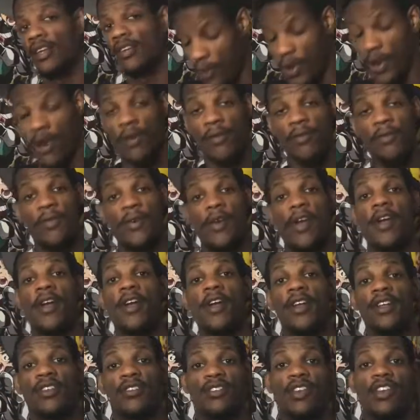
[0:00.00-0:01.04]
We are
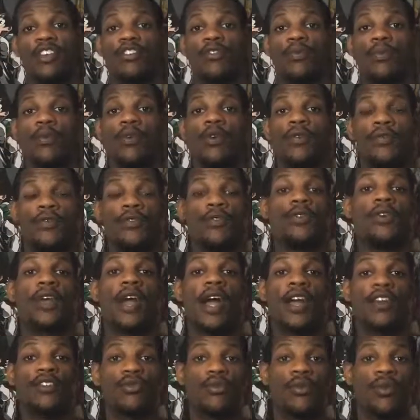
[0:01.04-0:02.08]
very accessible. If you
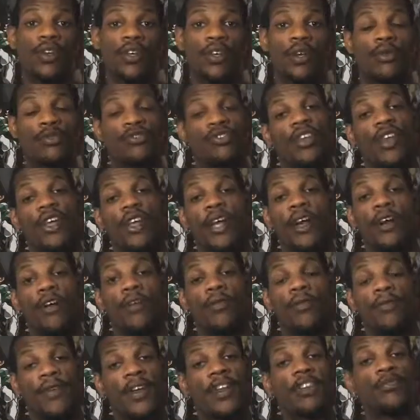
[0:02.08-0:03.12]
guys want to go check out
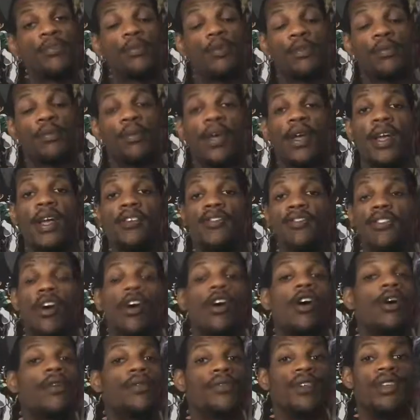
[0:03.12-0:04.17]
our Facebook page,
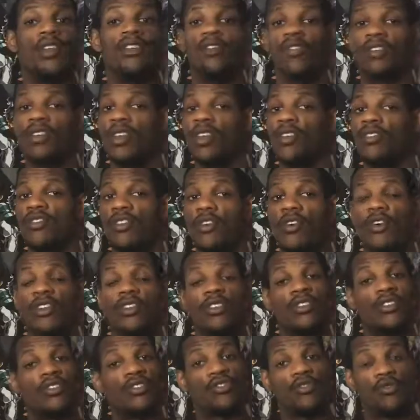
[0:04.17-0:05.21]
all of these links are in
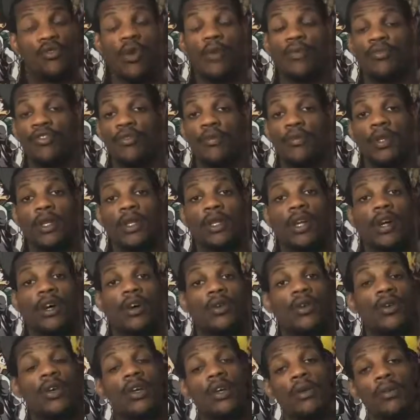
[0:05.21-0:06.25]
the description
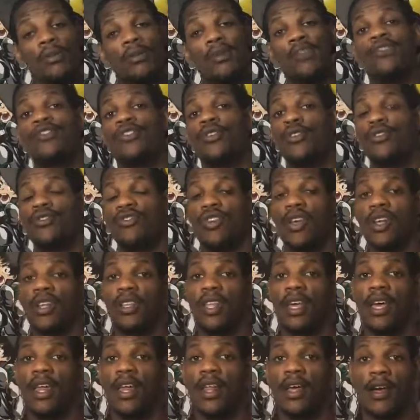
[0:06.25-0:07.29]
below. Be sure to check
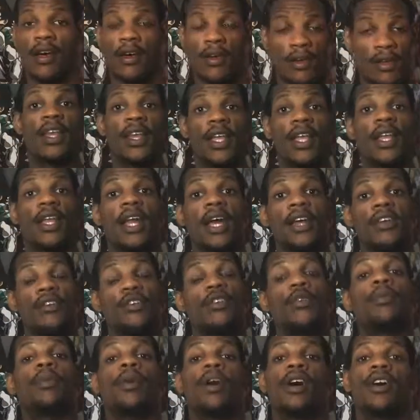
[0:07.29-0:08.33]
that out. And again, I
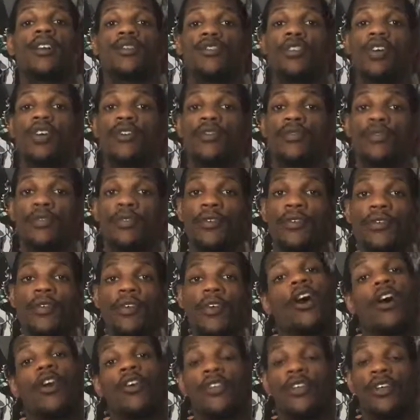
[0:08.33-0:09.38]
do apologize for
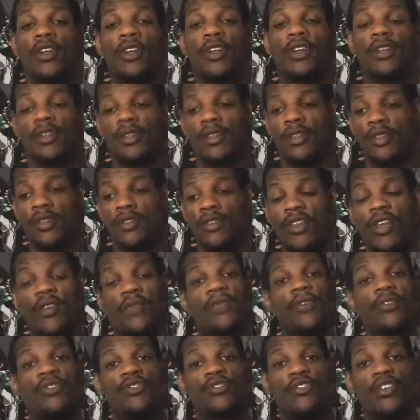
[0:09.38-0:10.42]
all the
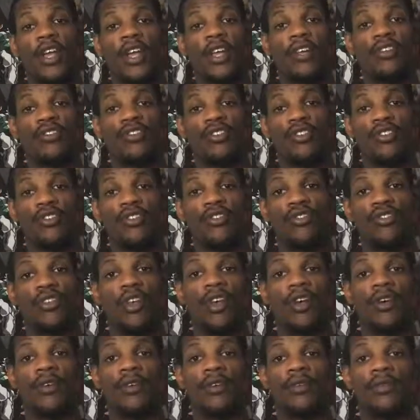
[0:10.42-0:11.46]
different changes
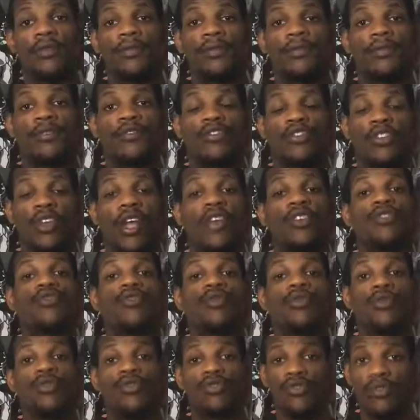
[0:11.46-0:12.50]
of
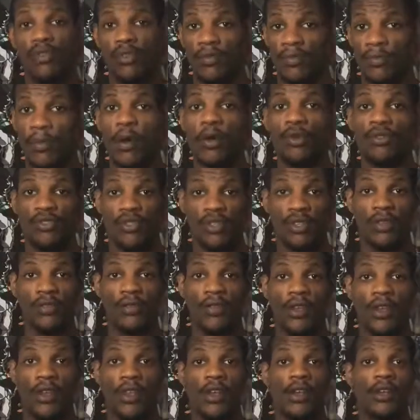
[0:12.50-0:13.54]
schedules to posting the
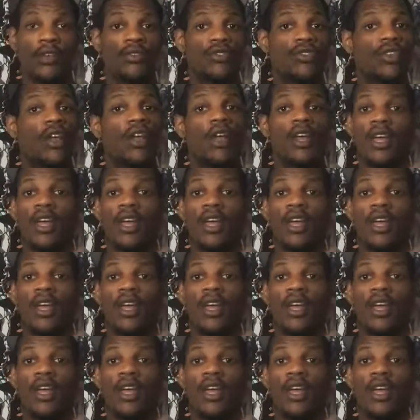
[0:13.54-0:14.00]
videos.